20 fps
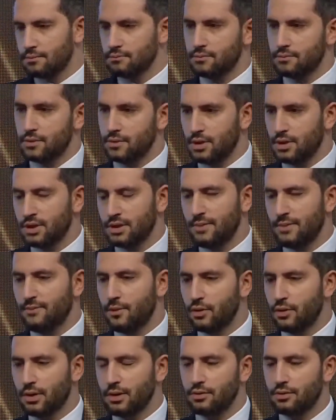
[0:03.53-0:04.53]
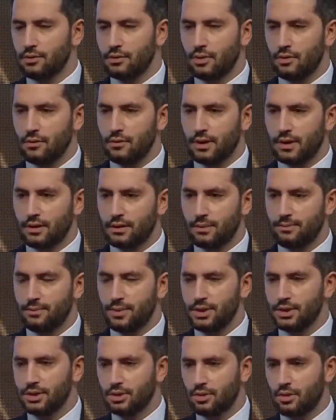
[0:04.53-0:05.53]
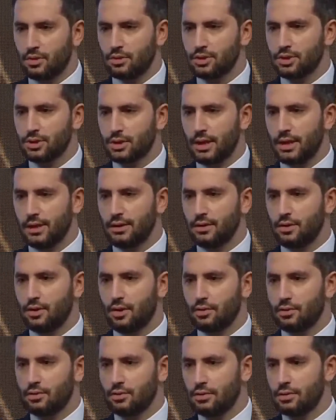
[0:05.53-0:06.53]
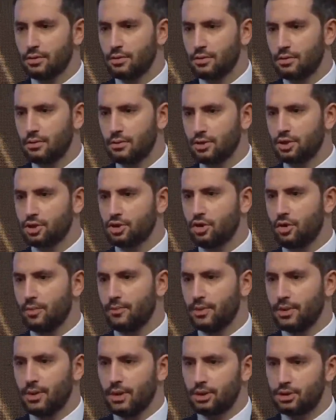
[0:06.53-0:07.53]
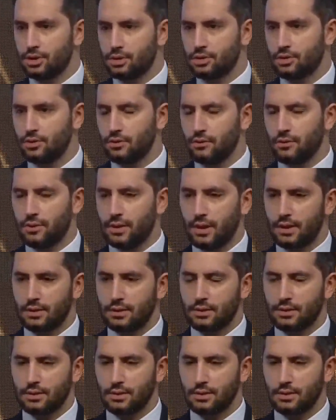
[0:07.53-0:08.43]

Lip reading: It's true that after the events in Nagorno-Karabakh last year,